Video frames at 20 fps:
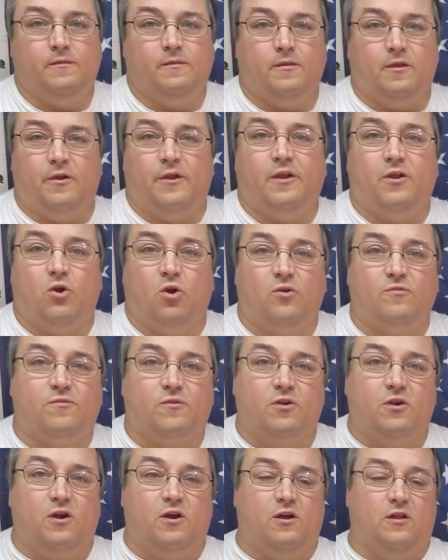Alright,
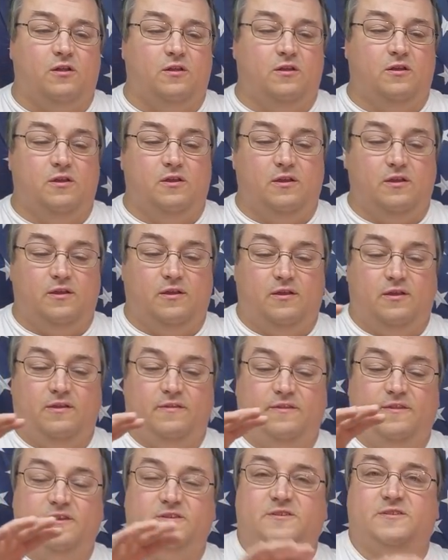overall,
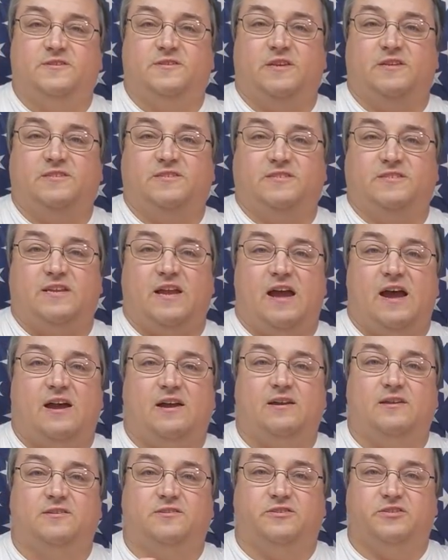this is a
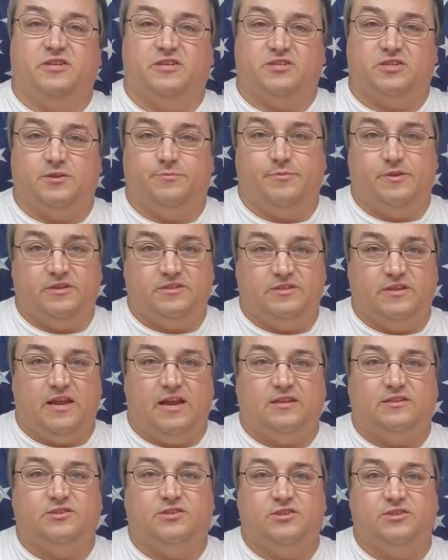stock system. It's
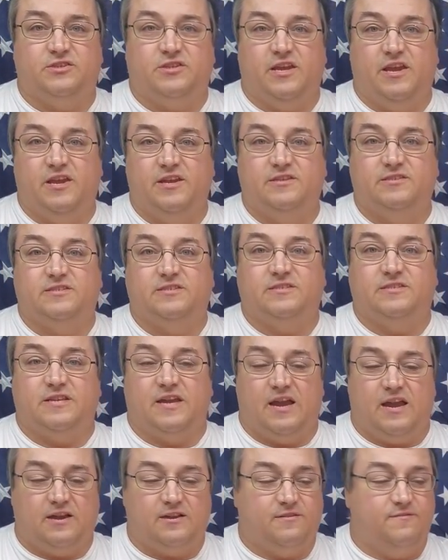not just a
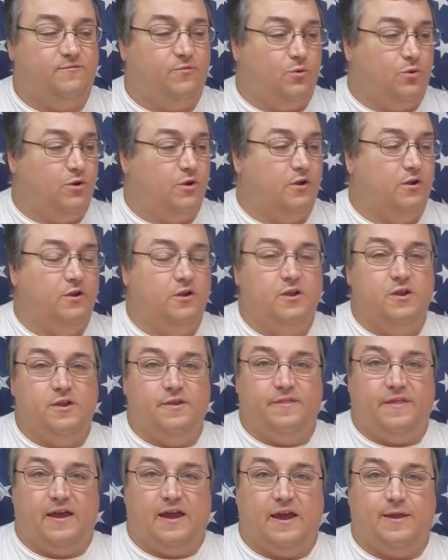stock for
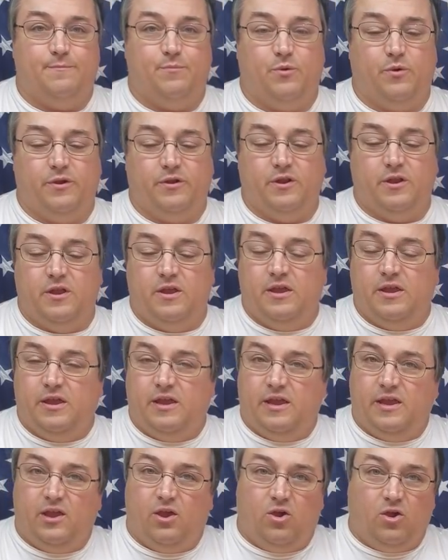the Hi-Point.
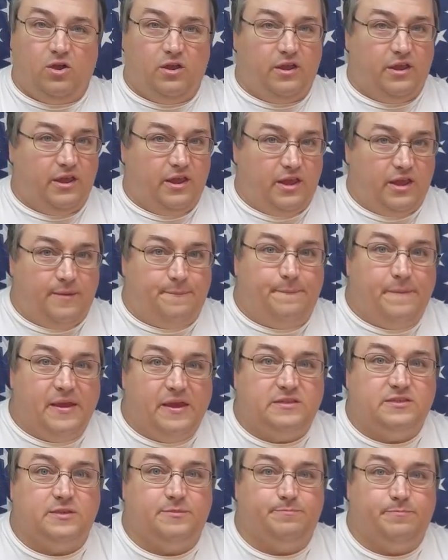It
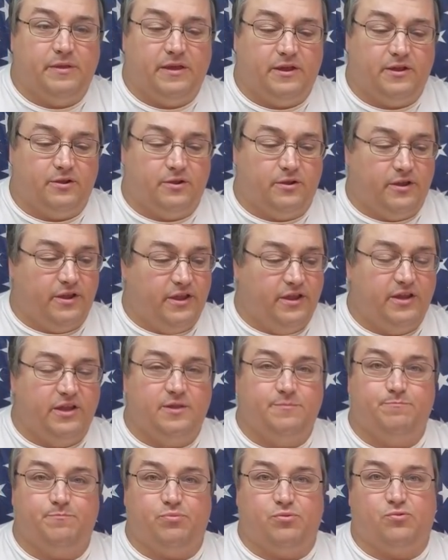makes it better. It
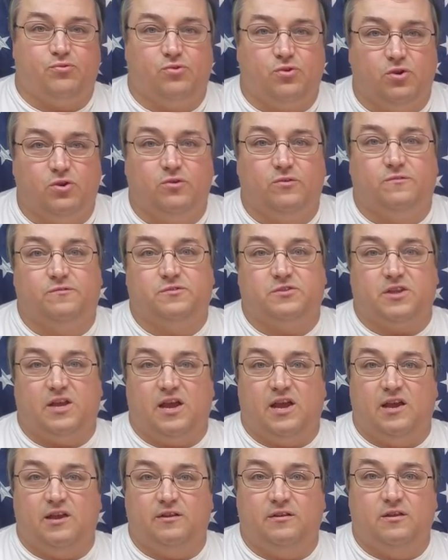improves
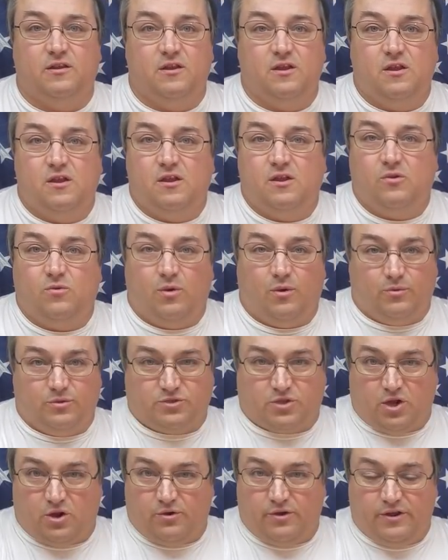on what was
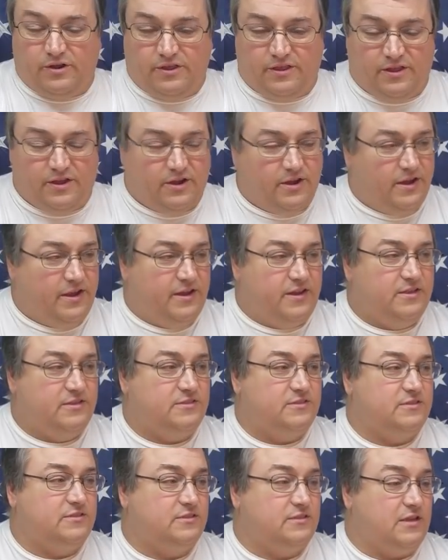already there. It
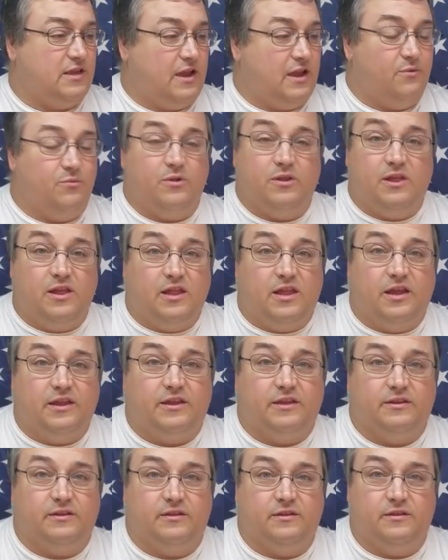is, I really like
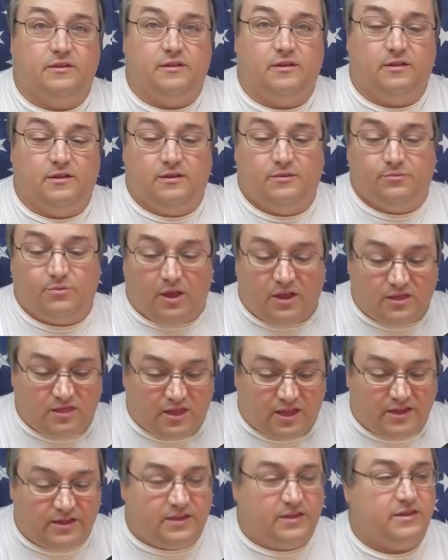it. I
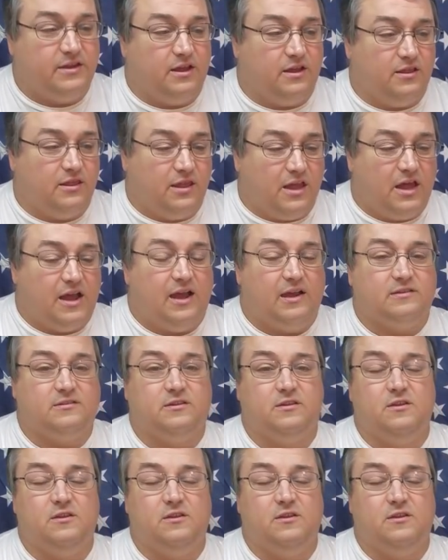like it a lot.